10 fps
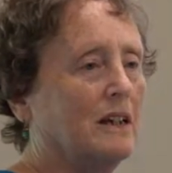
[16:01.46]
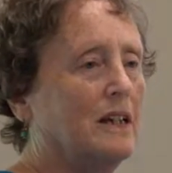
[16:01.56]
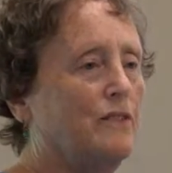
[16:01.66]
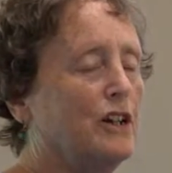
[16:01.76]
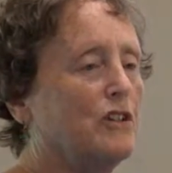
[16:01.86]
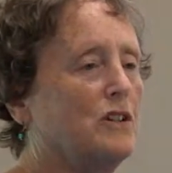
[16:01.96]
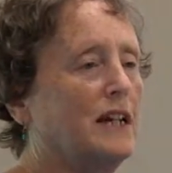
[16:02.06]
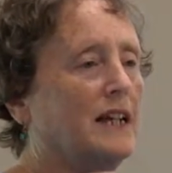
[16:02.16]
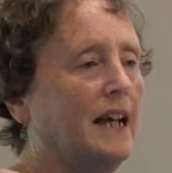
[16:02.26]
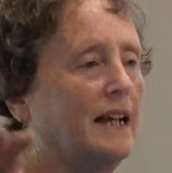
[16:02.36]
leaving your
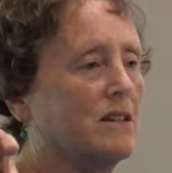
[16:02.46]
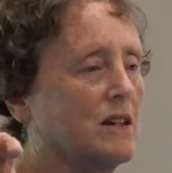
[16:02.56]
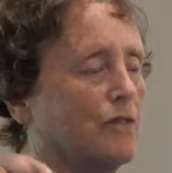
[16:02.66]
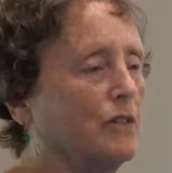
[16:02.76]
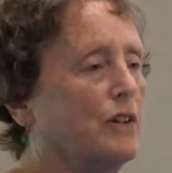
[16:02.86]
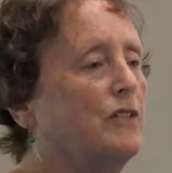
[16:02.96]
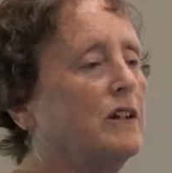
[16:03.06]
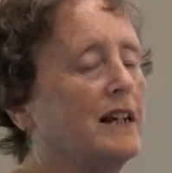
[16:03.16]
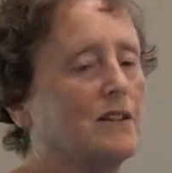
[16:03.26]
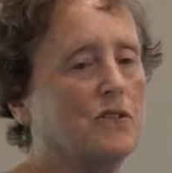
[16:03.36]
DNA in several
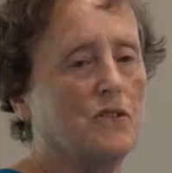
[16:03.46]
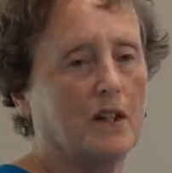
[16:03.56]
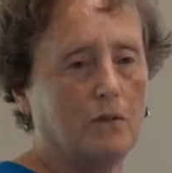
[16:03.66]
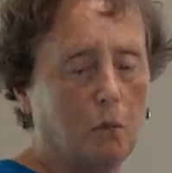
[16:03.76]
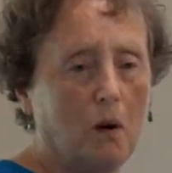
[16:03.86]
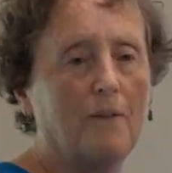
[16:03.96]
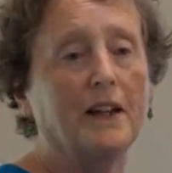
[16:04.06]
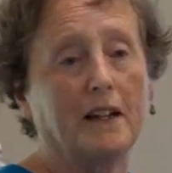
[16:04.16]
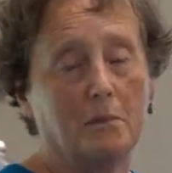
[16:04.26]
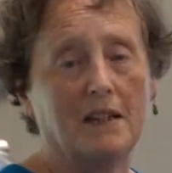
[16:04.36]
different nests instead of one
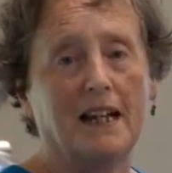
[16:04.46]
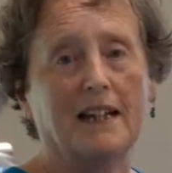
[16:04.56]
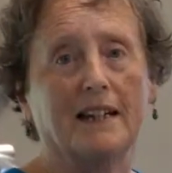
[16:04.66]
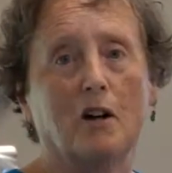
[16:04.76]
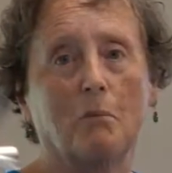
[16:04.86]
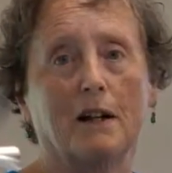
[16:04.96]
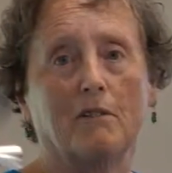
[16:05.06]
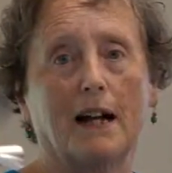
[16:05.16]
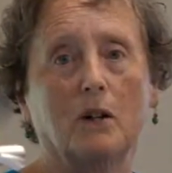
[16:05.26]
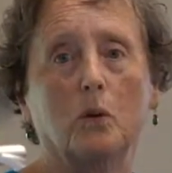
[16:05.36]
that can be taken out by a
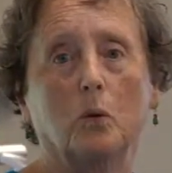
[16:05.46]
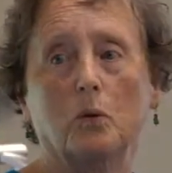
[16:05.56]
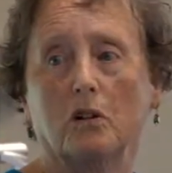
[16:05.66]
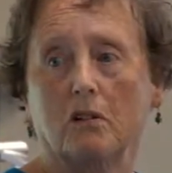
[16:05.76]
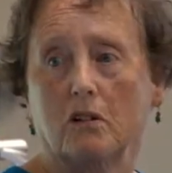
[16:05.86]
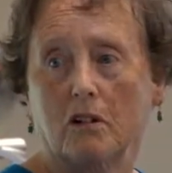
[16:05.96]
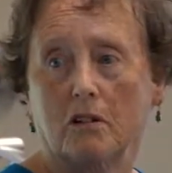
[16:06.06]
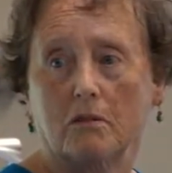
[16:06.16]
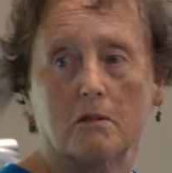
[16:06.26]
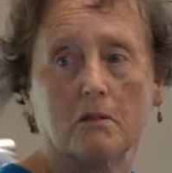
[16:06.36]
raccoon or, or
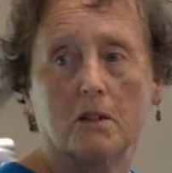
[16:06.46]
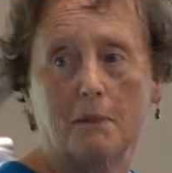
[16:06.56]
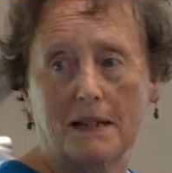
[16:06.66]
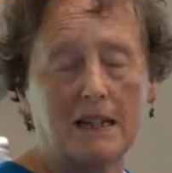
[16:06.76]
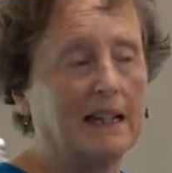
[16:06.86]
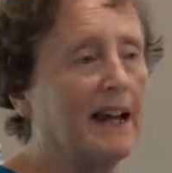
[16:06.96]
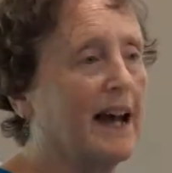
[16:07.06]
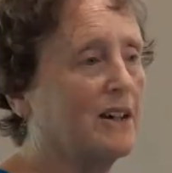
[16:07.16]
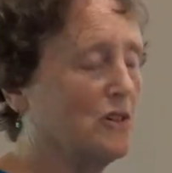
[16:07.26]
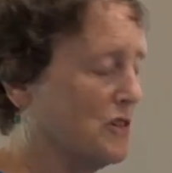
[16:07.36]
a domestic
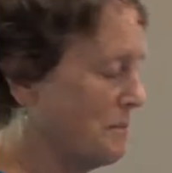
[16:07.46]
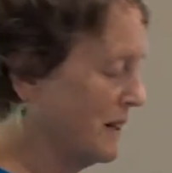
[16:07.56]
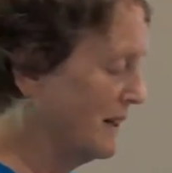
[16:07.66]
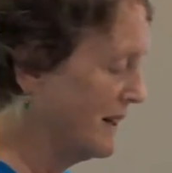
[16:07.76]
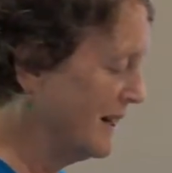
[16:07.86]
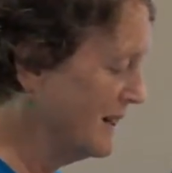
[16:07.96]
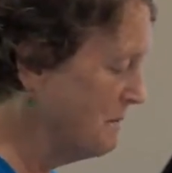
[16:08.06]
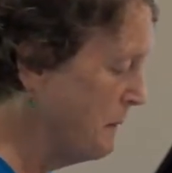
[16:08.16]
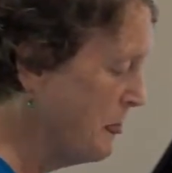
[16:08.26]
cat or something like that.